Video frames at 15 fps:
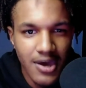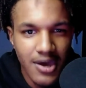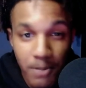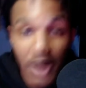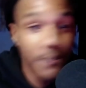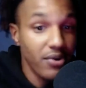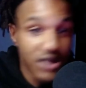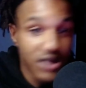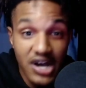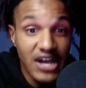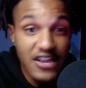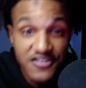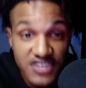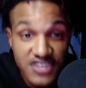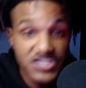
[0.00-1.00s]
But
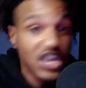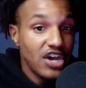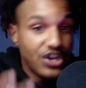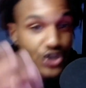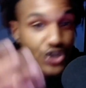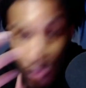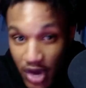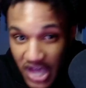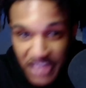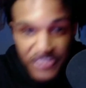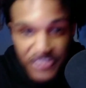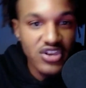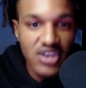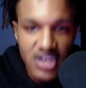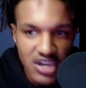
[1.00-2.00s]
because it's
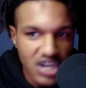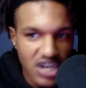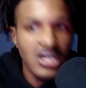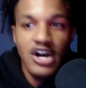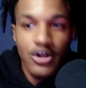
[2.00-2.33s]
USC and